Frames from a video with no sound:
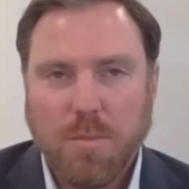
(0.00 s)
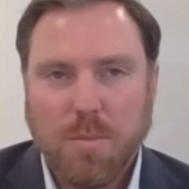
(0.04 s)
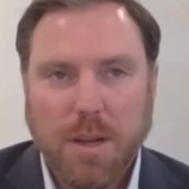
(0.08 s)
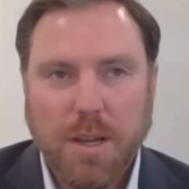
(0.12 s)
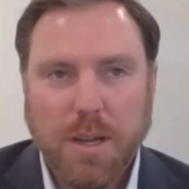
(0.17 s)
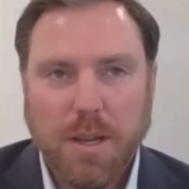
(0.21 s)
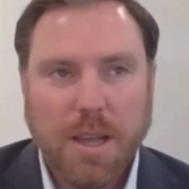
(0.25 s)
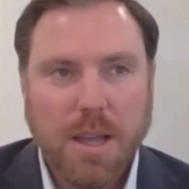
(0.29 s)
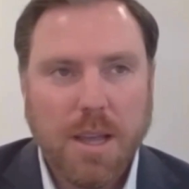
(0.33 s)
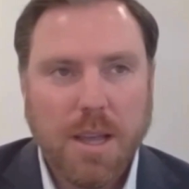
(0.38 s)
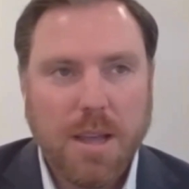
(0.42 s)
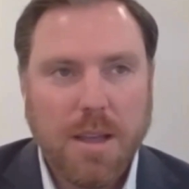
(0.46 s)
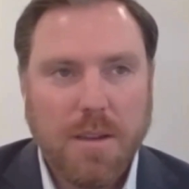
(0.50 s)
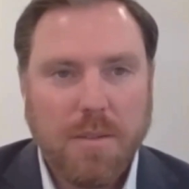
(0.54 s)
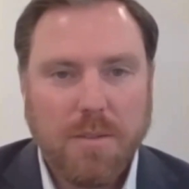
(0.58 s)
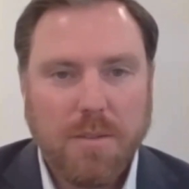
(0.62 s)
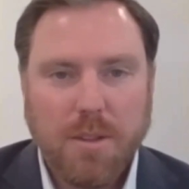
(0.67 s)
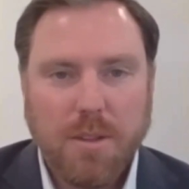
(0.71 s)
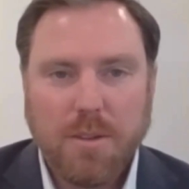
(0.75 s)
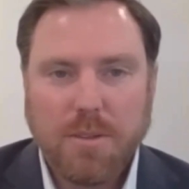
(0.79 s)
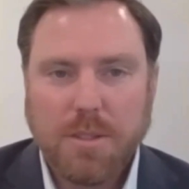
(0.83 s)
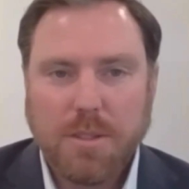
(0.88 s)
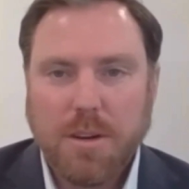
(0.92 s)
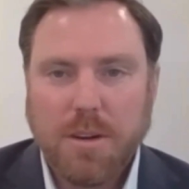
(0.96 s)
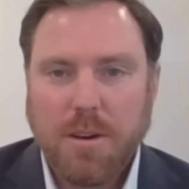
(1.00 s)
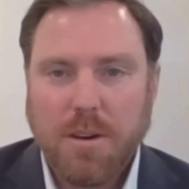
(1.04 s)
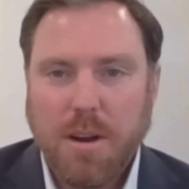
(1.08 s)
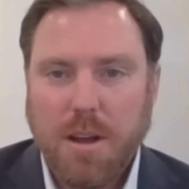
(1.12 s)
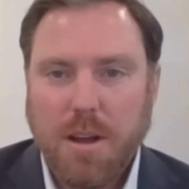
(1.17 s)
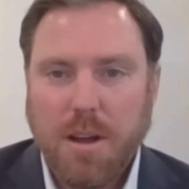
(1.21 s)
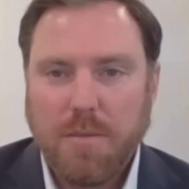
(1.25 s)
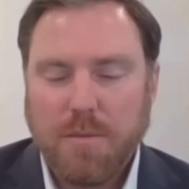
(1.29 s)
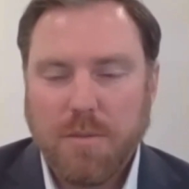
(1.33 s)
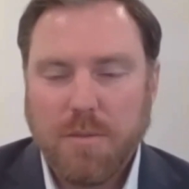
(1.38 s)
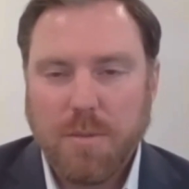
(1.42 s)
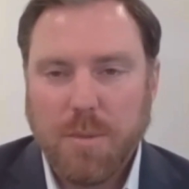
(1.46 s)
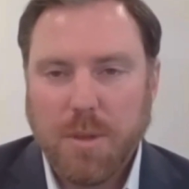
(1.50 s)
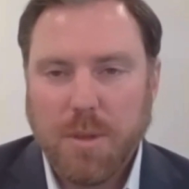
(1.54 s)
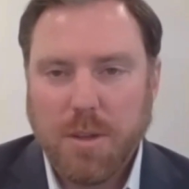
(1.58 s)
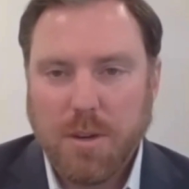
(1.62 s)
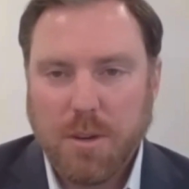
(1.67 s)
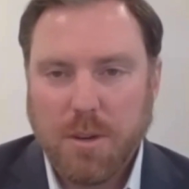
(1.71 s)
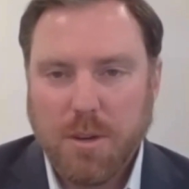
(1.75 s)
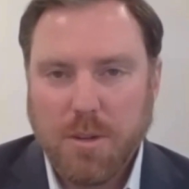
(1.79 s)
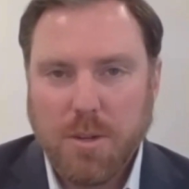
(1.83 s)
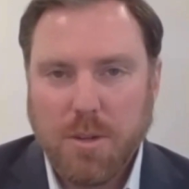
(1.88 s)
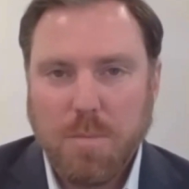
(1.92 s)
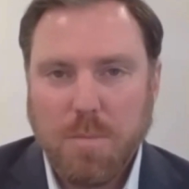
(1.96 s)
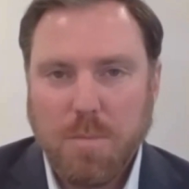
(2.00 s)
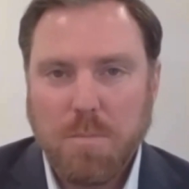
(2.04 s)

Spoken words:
But for those that are unfamiliar,